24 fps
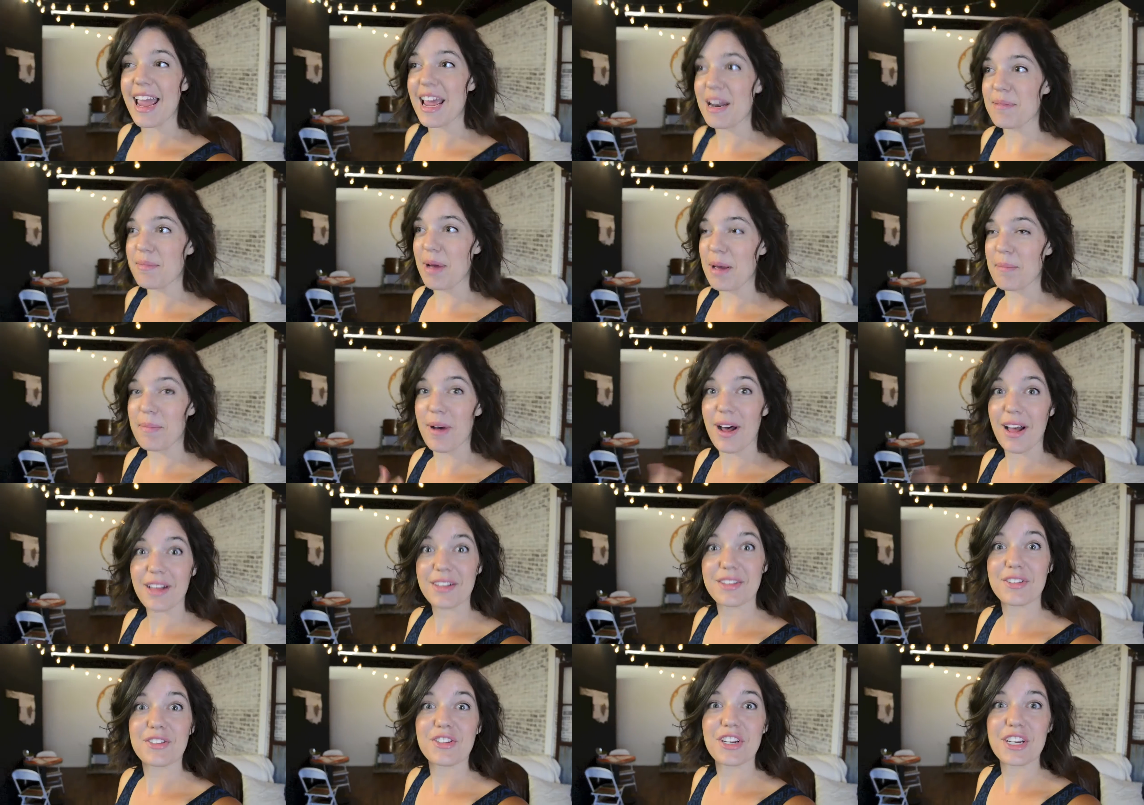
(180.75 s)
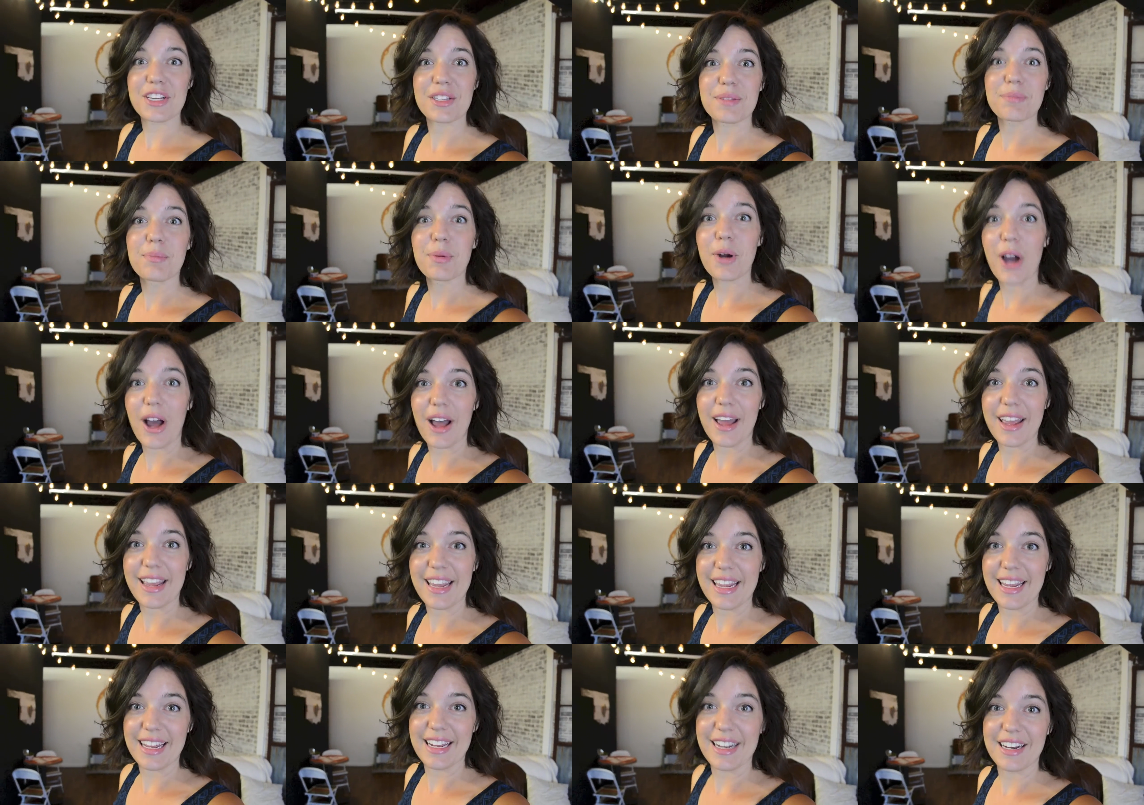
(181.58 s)
and my boss just brought
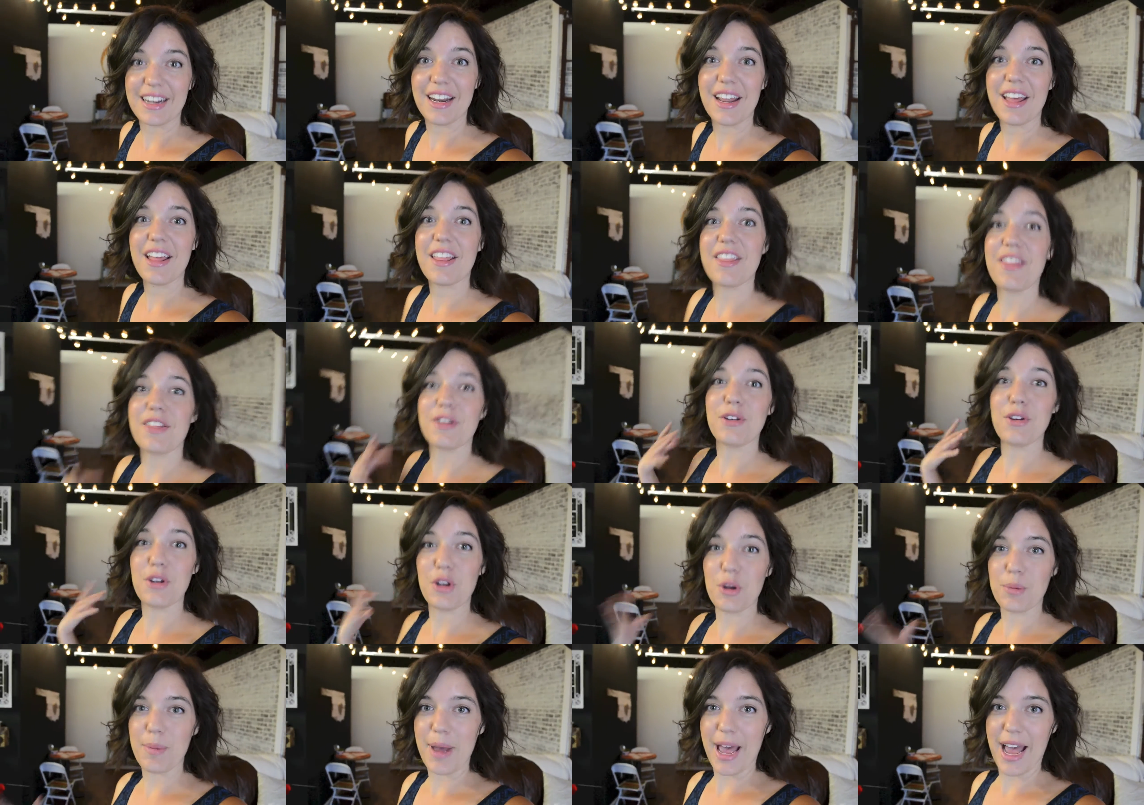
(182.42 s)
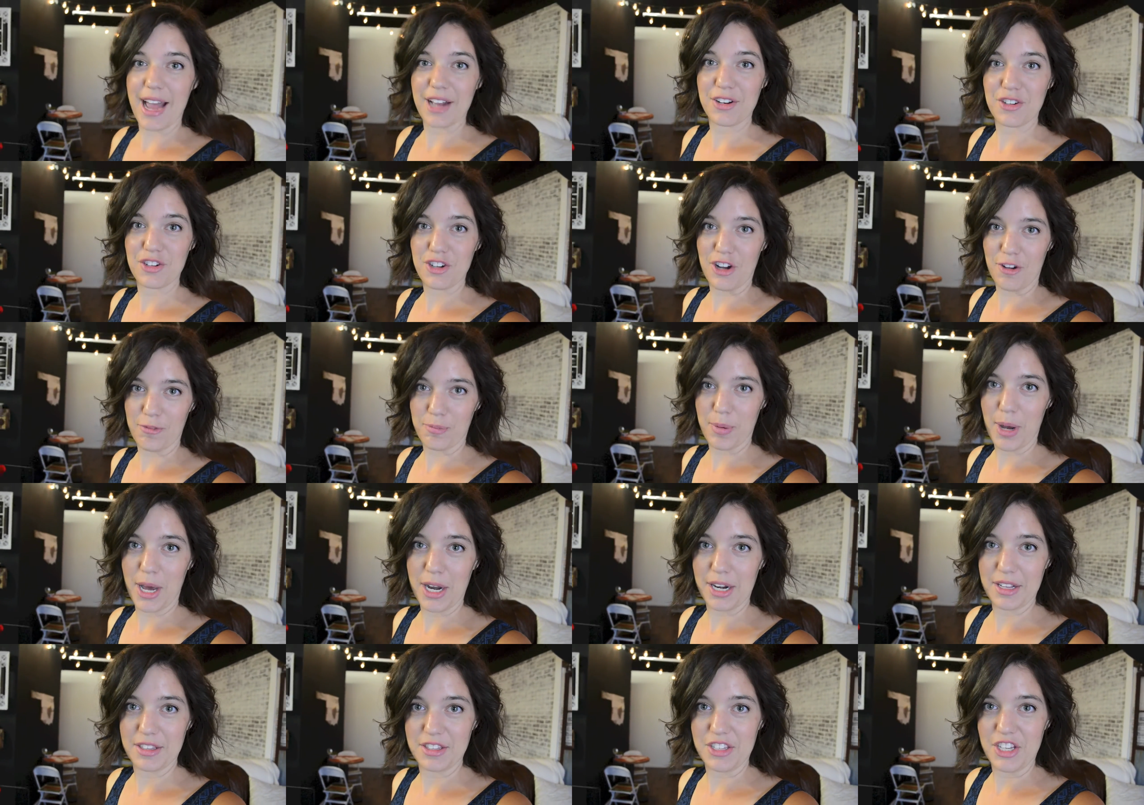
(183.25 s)
in the new batch of
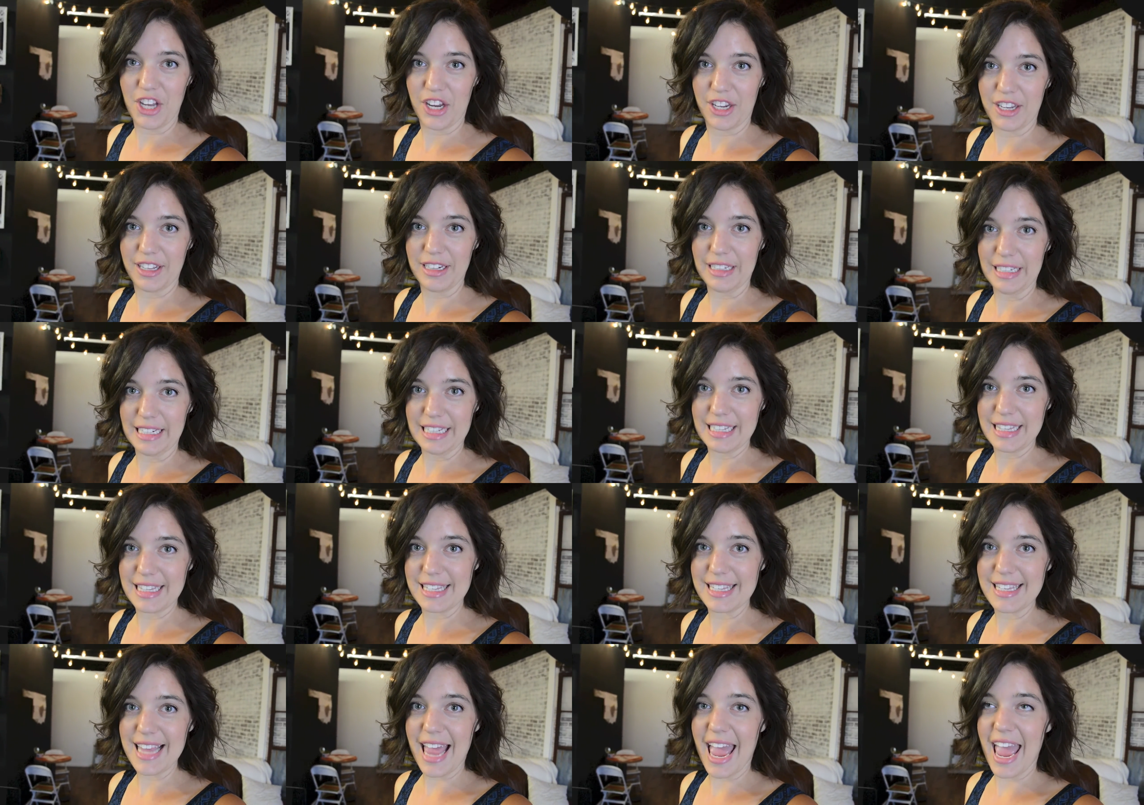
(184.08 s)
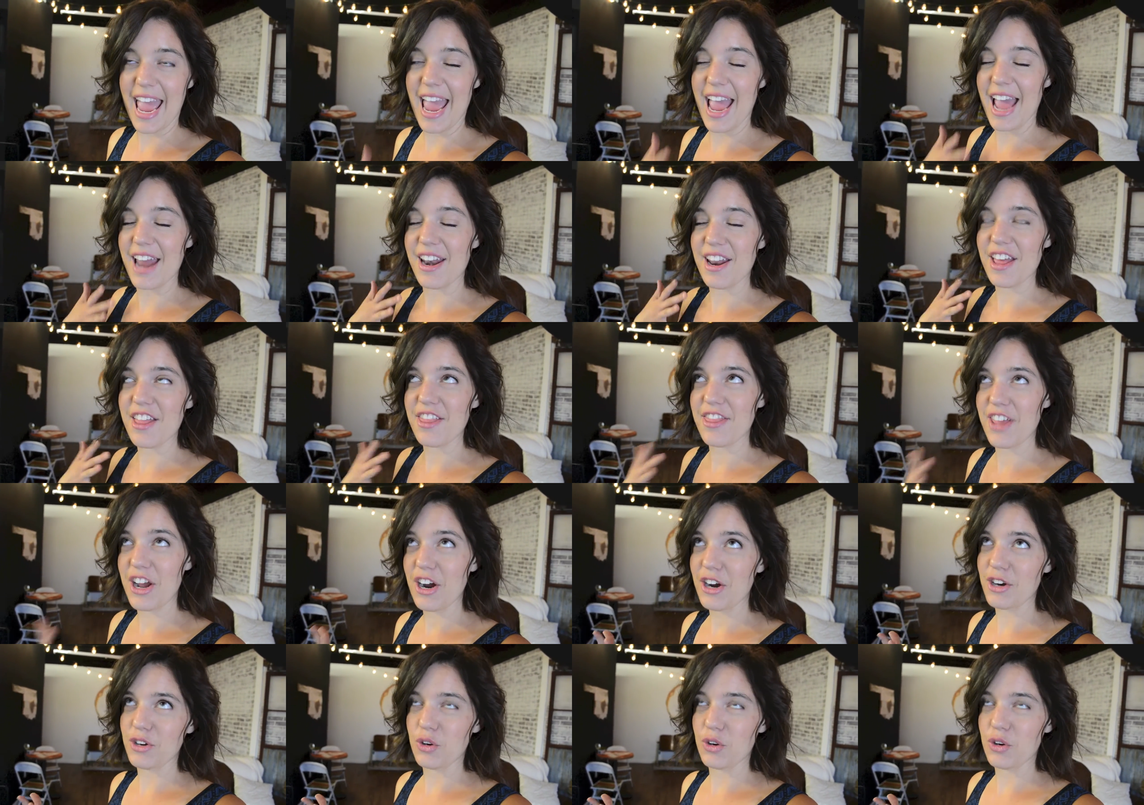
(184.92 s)
potted succulents, and they're